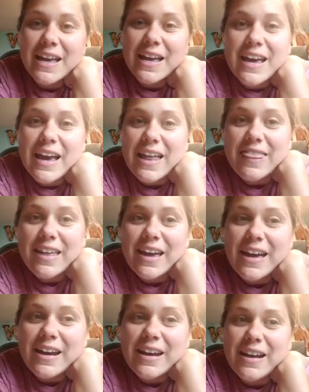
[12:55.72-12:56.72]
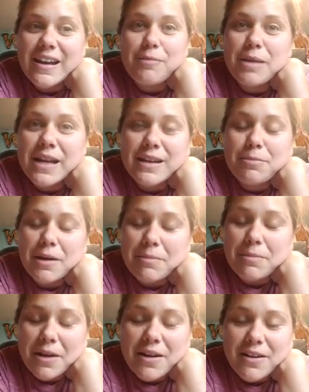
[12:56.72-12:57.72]
And then Amanda
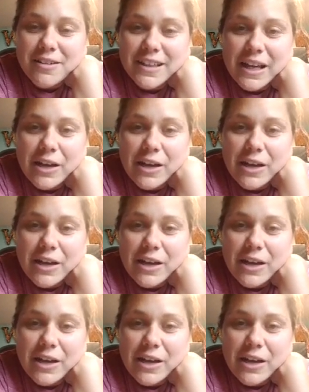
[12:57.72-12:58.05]
Bumgarner said,